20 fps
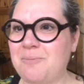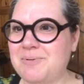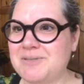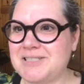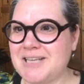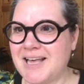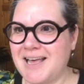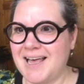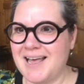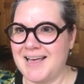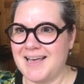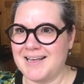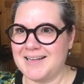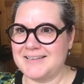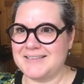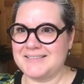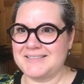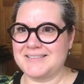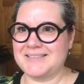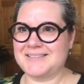
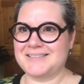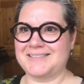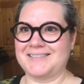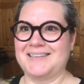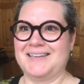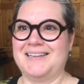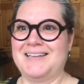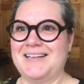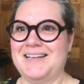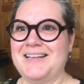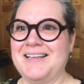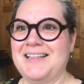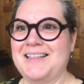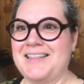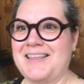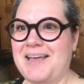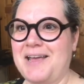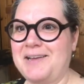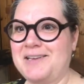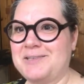Pizzazz.
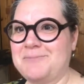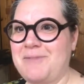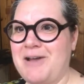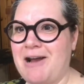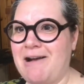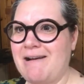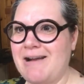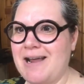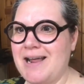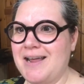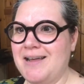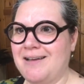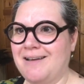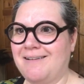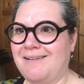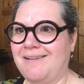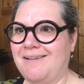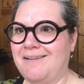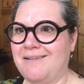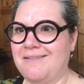Thanks, Mary.
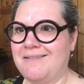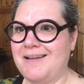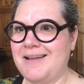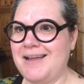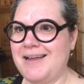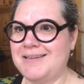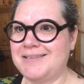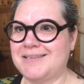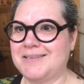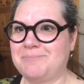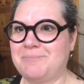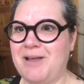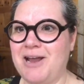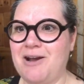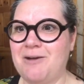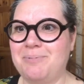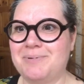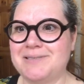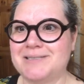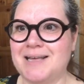All right,
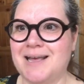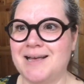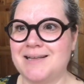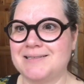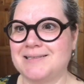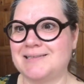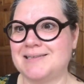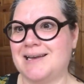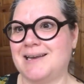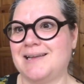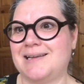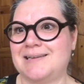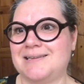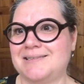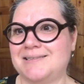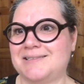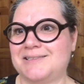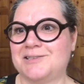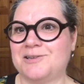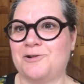Pear Pizzazz it
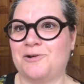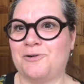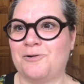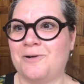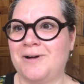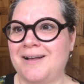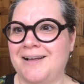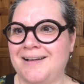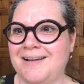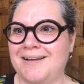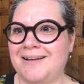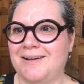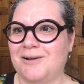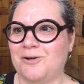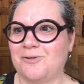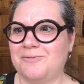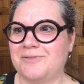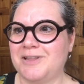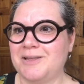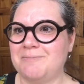is. So
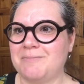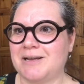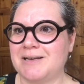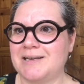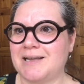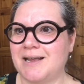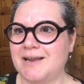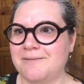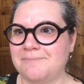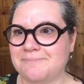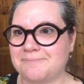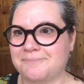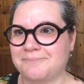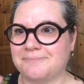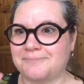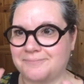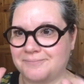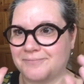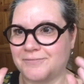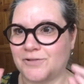hopefully Monday.
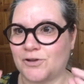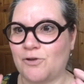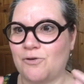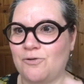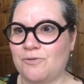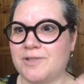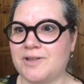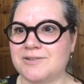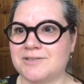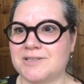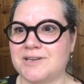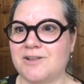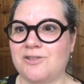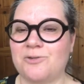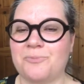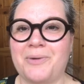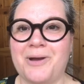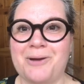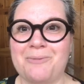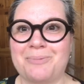Oh, there's
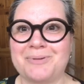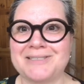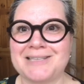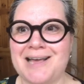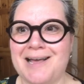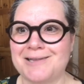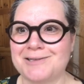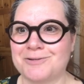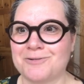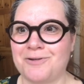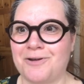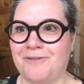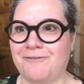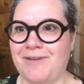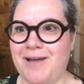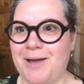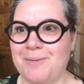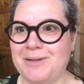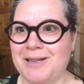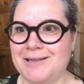another Pear Pizzazz.
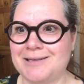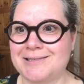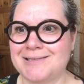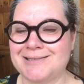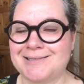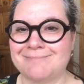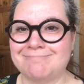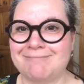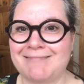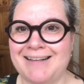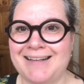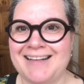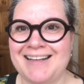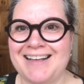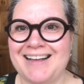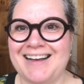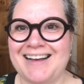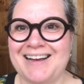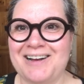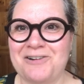Fabulous.
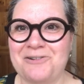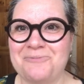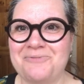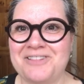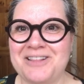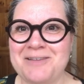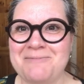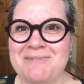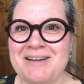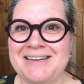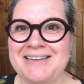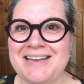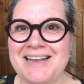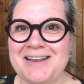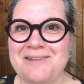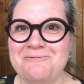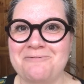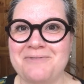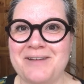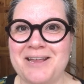Hopefully
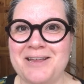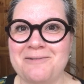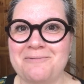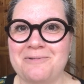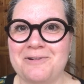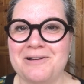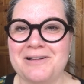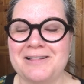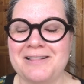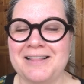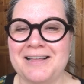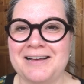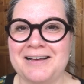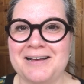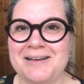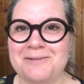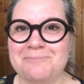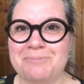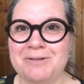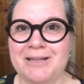Monday we will
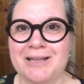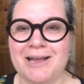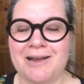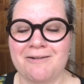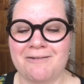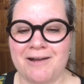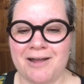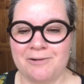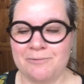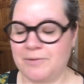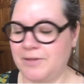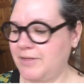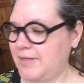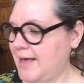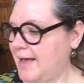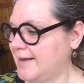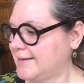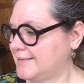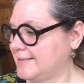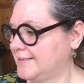play around with
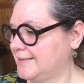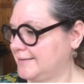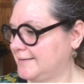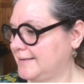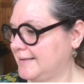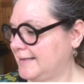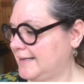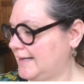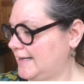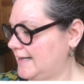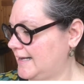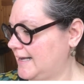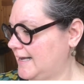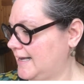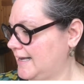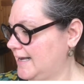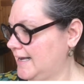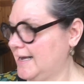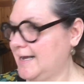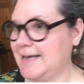that.
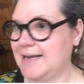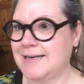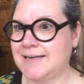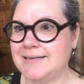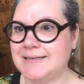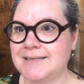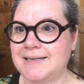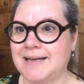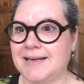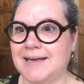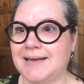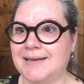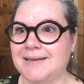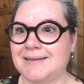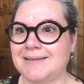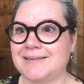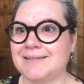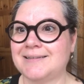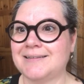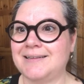And
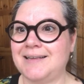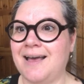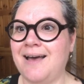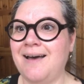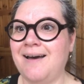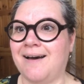yeah.